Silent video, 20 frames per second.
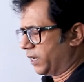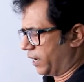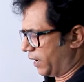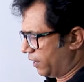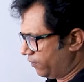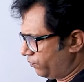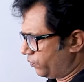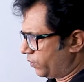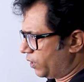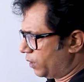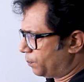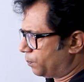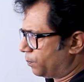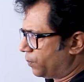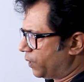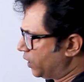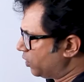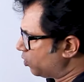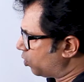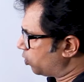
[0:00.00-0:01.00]
in the
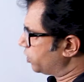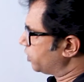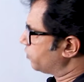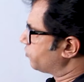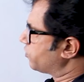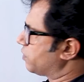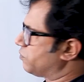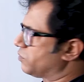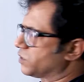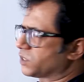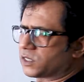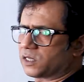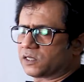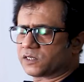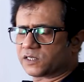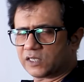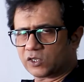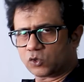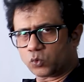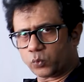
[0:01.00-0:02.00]
inorder traversal
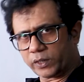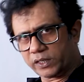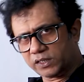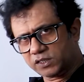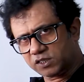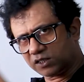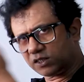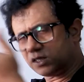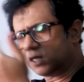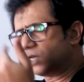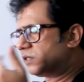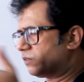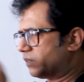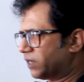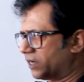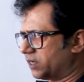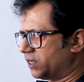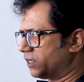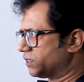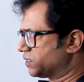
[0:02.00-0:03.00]
sequence,
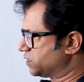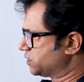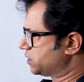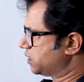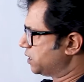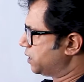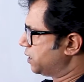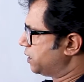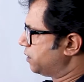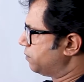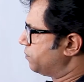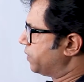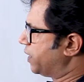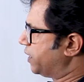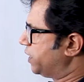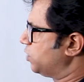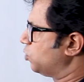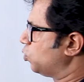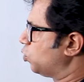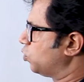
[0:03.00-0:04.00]
that is
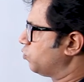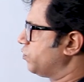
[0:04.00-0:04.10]
any node